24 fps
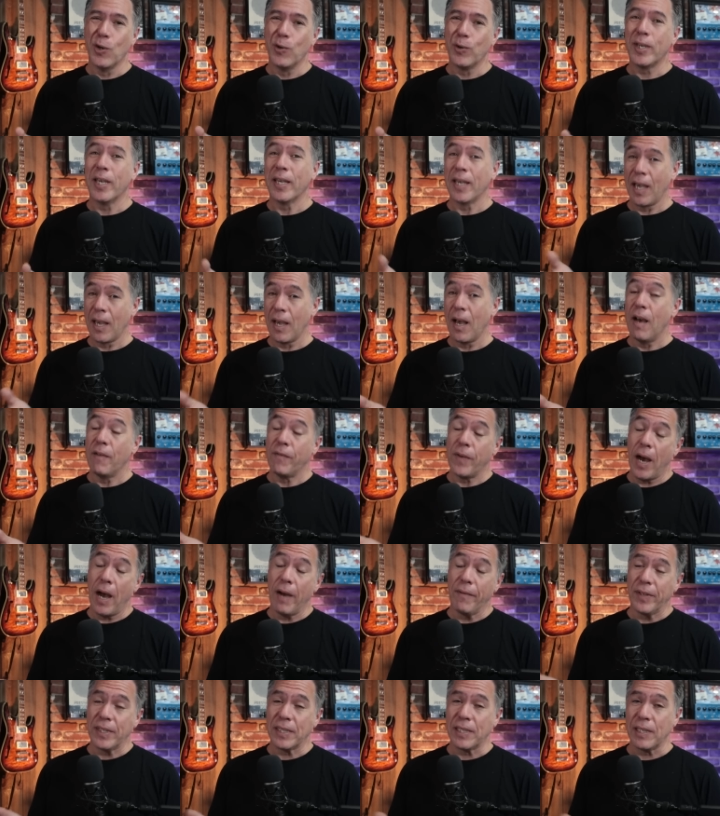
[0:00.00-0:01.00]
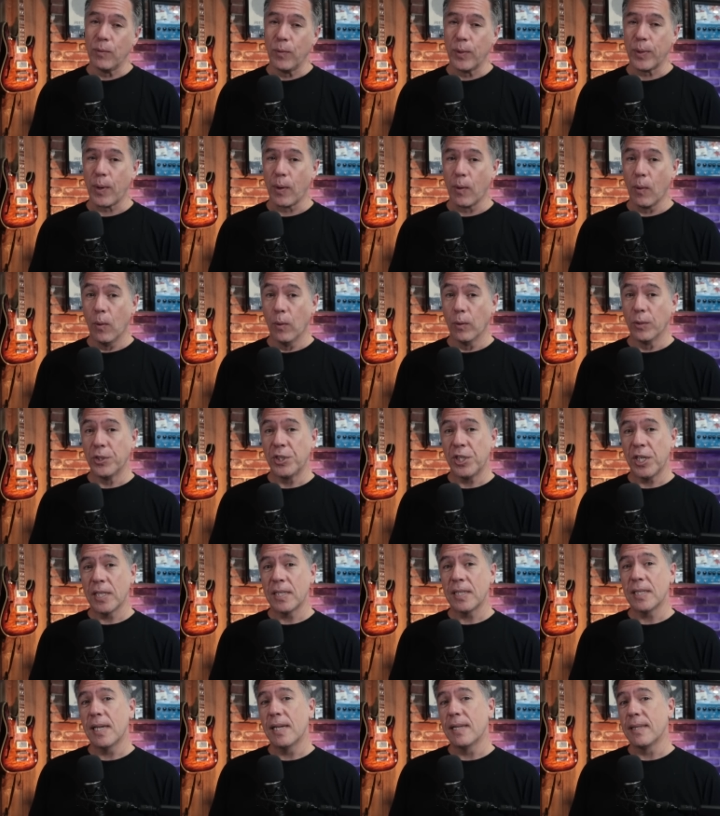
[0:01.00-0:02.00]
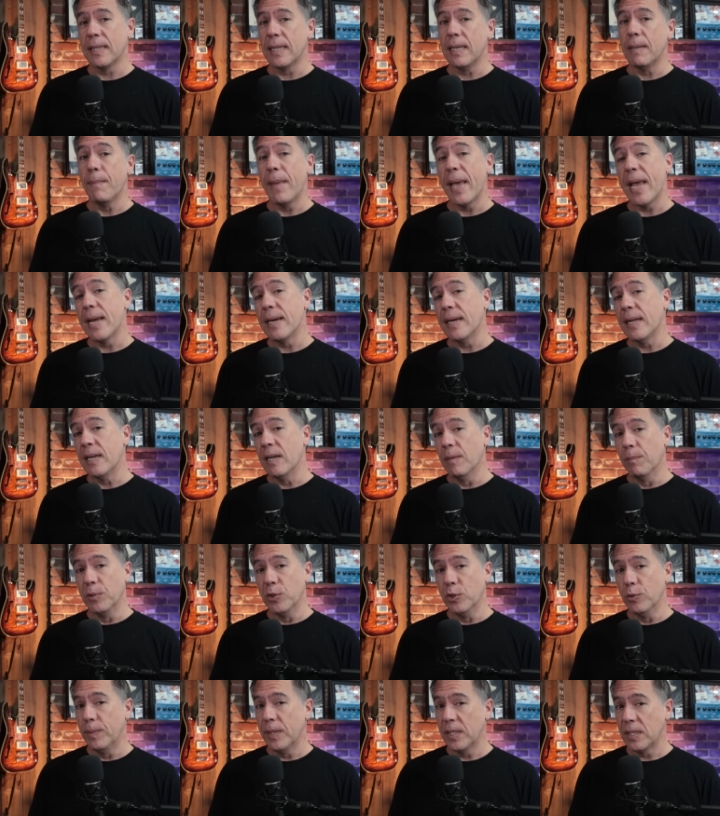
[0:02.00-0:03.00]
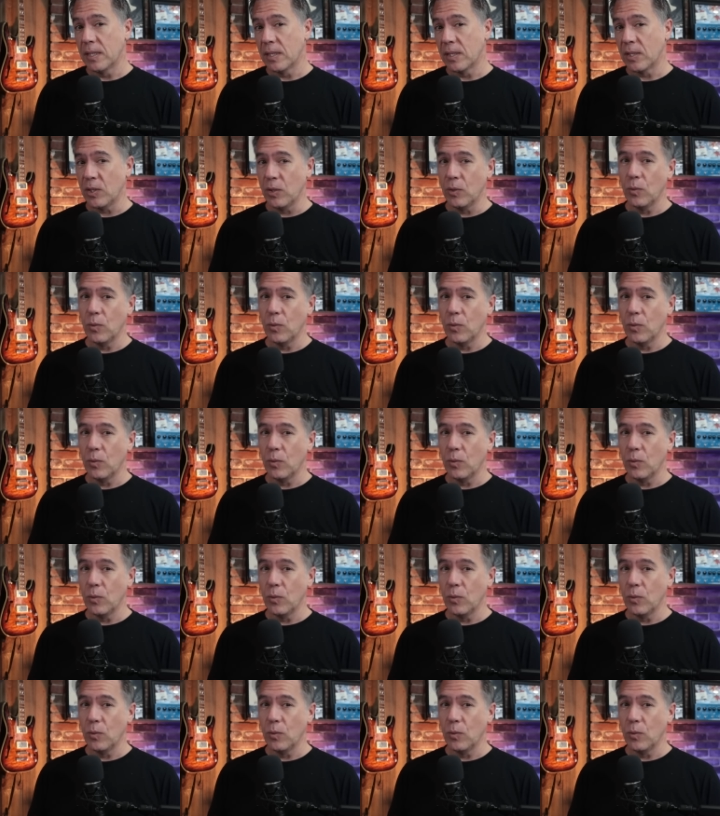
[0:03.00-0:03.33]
So kicking off obviously with our old chestnut, the man in a blue business